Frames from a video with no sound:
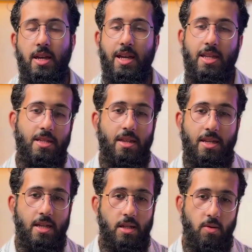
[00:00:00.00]
And these are
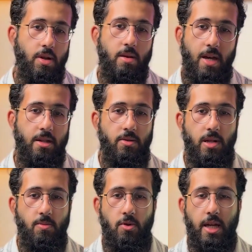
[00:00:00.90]
things that don't really matter
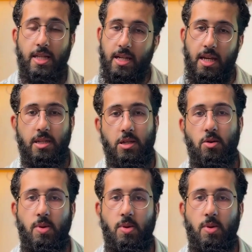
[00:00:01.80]
anymore. Like 10 years ago,